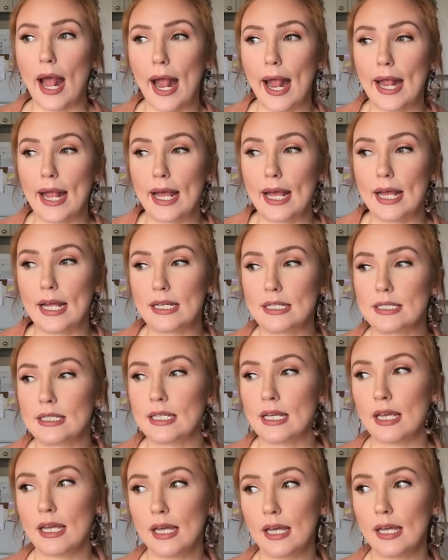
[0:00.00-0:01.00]

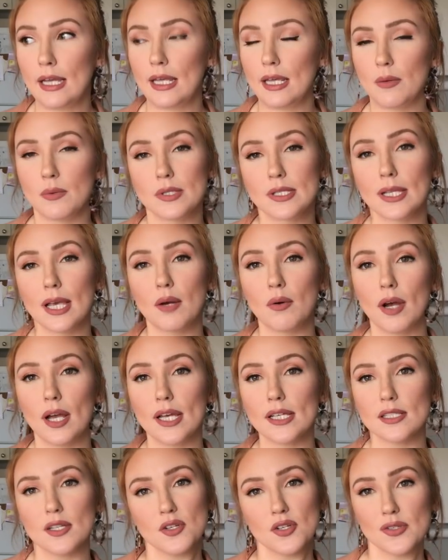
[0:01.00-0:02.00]
And he was like, well, I
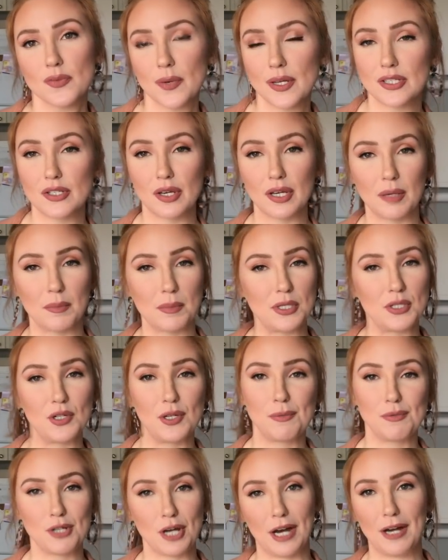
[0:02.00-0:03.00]
guess I'll just wait till I get my
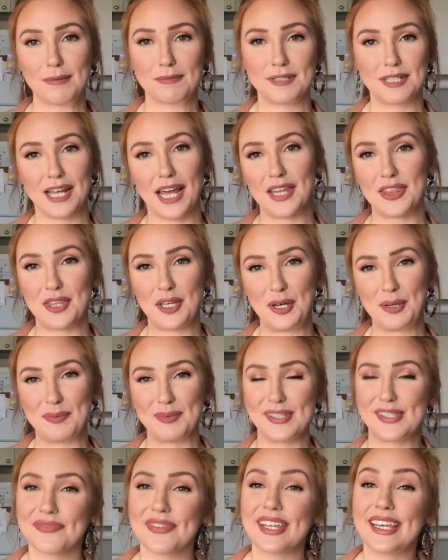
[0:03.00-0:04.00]
dream job to get them.
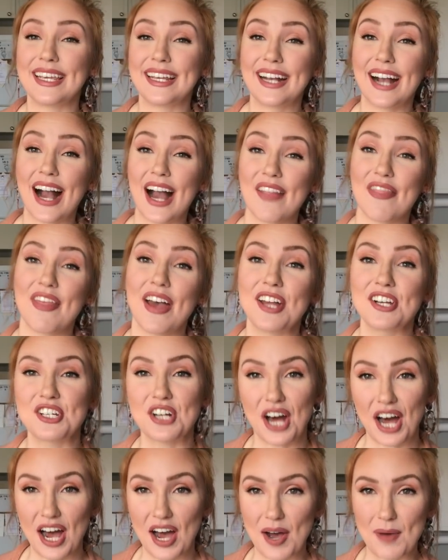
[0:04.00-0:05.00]
And he got that
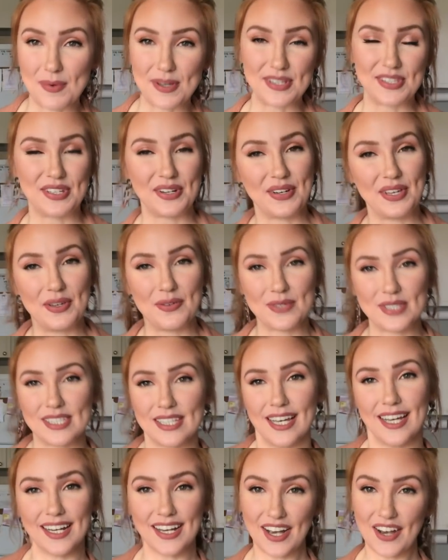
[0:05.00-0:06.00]
job. And so he was
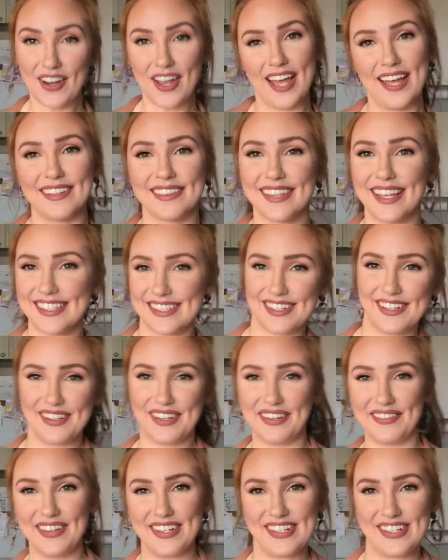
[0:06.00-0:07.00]
like, okay, let's go
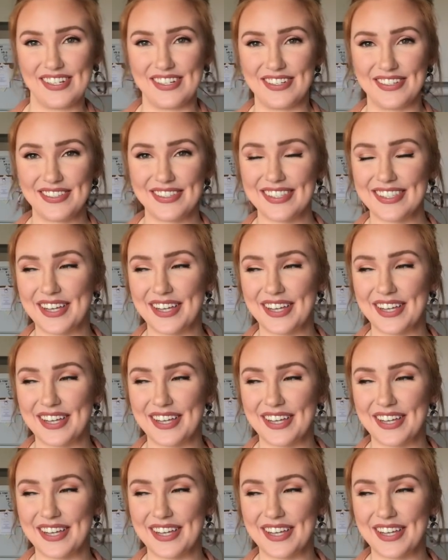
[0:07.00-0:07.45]
get my shoes.